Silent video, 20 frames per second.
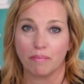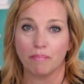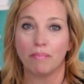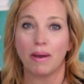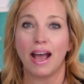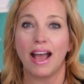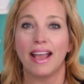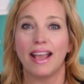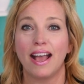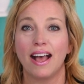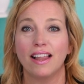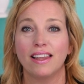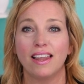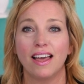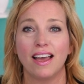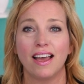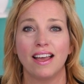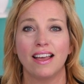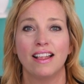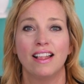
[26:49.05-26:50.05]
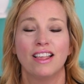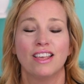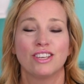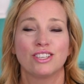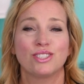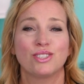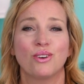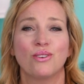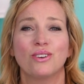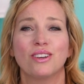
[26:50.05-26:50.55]
Bye, Ella.
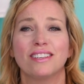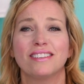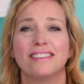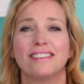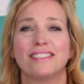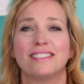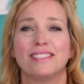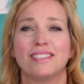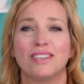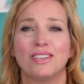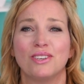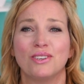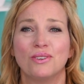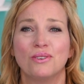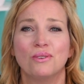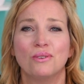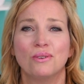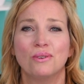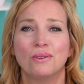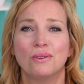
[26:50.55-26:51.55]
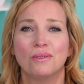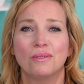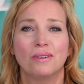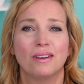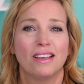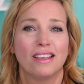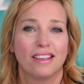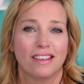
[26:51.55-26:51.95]
So good to see you.